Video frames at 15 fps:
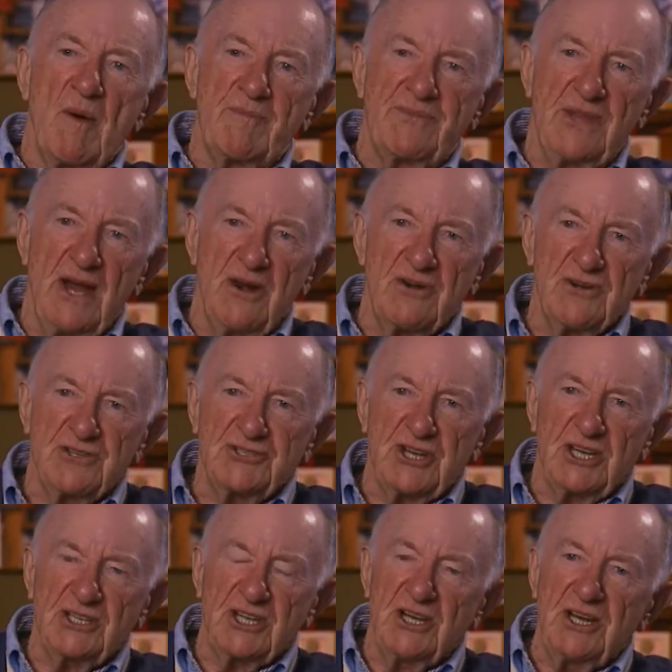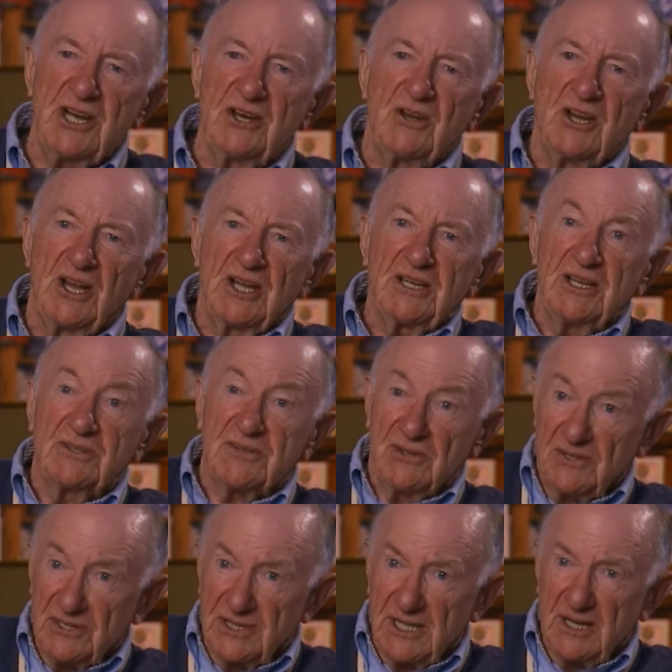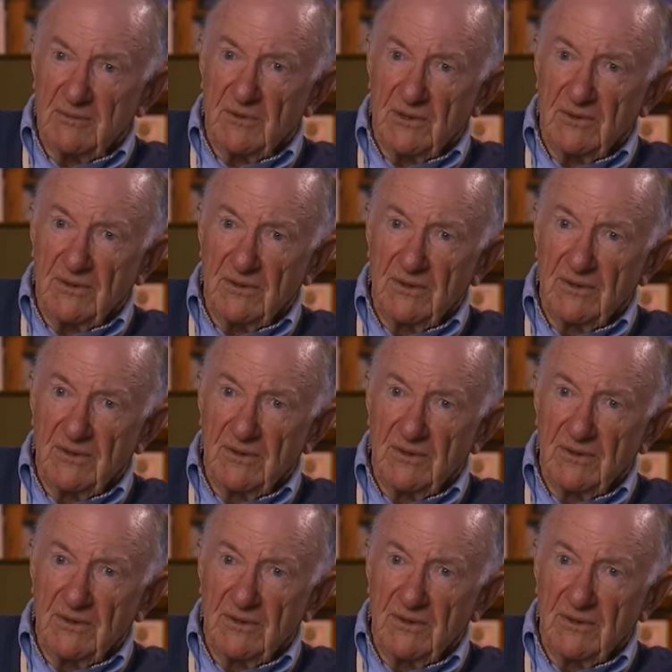up there and stick the needle on the turntable.